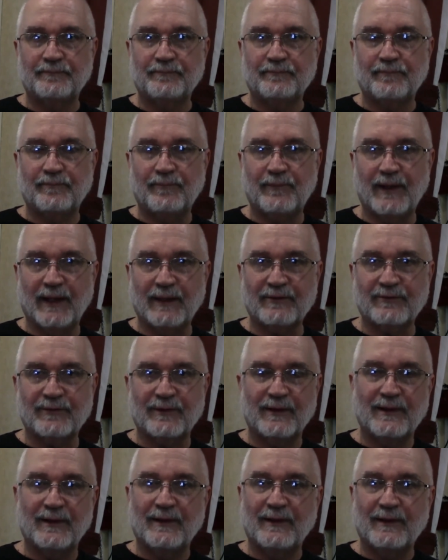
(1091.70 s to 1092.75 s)
Next,
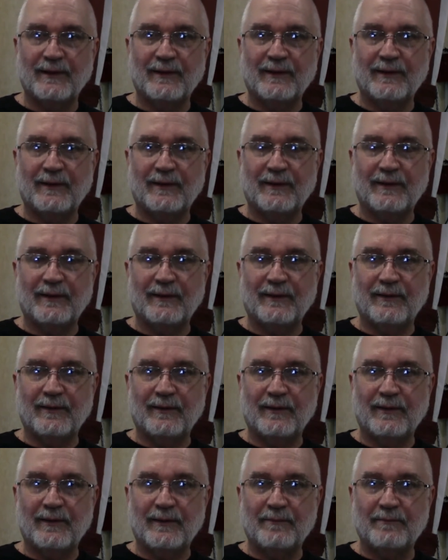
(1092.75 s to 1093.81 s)

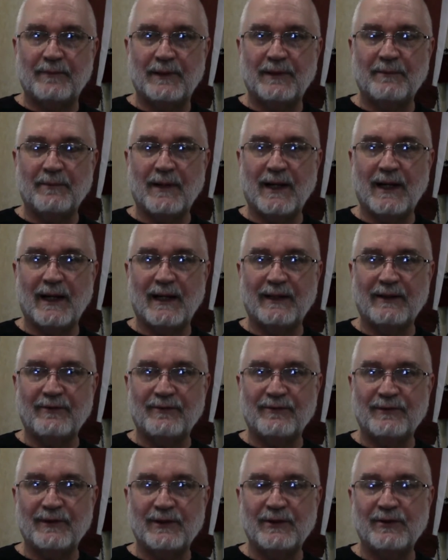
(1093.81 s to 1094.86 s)
minimize
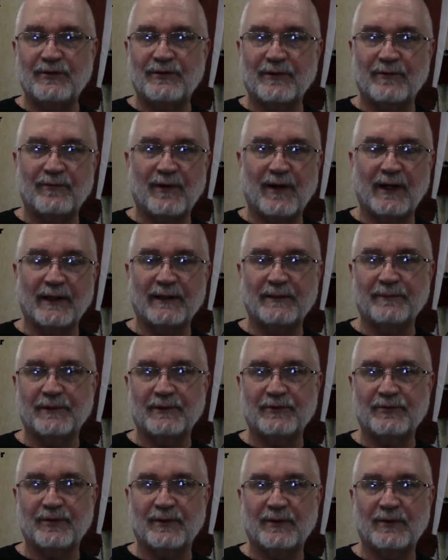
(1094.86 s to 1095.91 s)
the use of volume
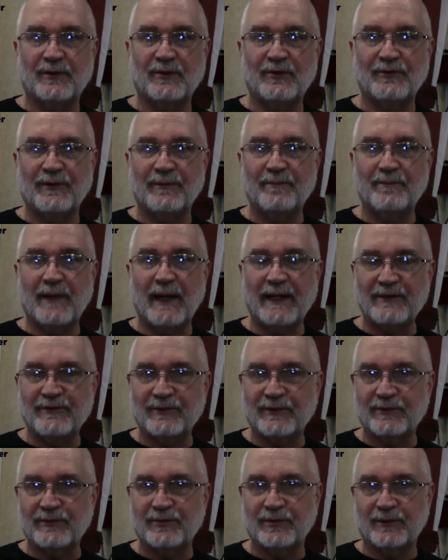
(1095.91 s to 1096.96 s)
controls and bass
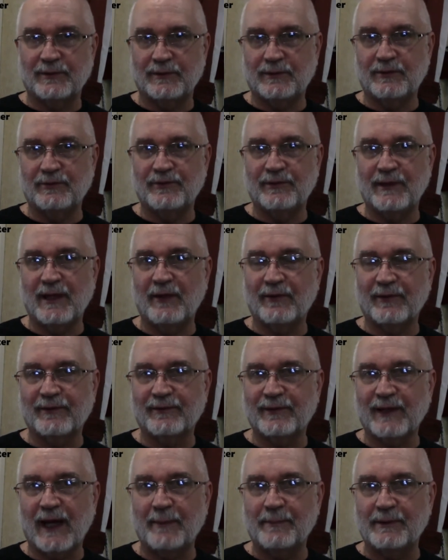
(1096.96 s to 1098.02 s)
controls and other
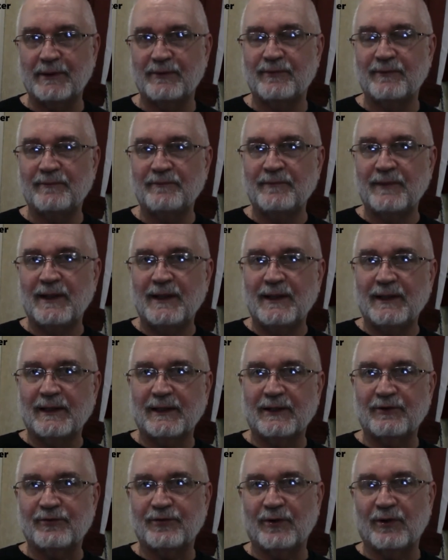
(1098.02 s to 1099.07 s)
type of
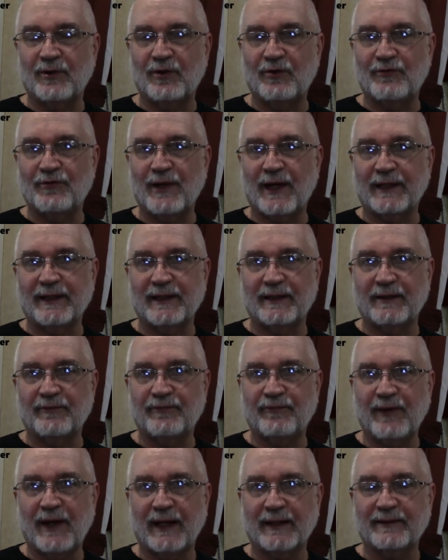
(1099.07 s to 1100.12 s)
controls that can
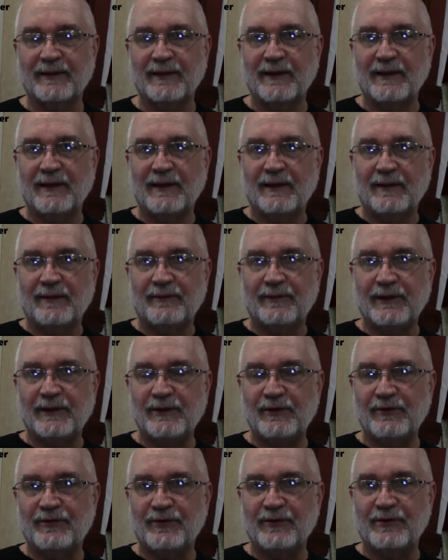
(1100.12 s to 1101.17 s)
affect the
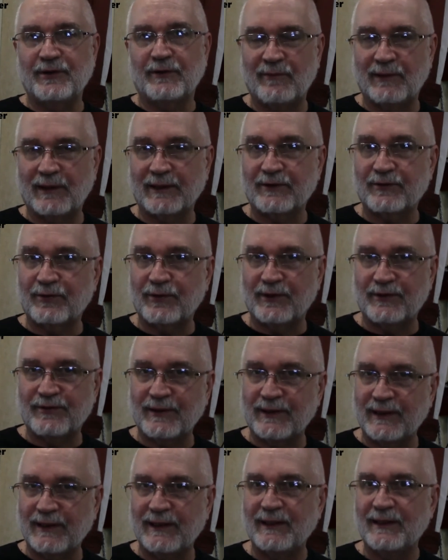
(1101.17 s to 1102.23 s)
usage of
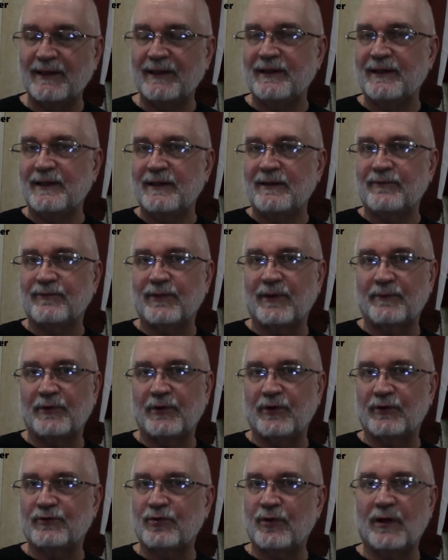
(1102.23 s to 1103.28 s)
electricity from
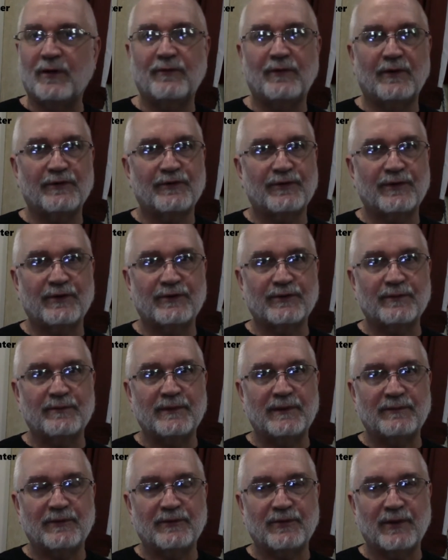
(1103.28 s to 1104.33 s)
your 12 volt system
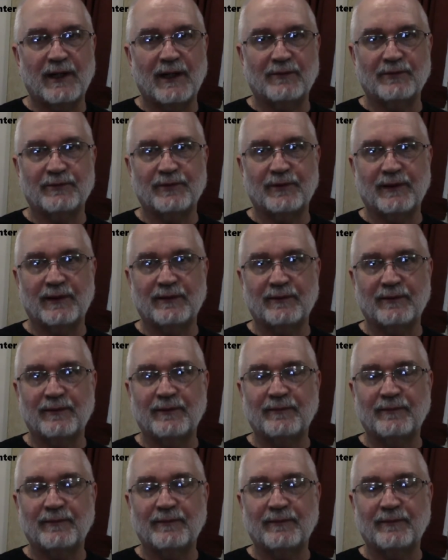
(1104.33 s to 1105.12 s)
in your travel trailer.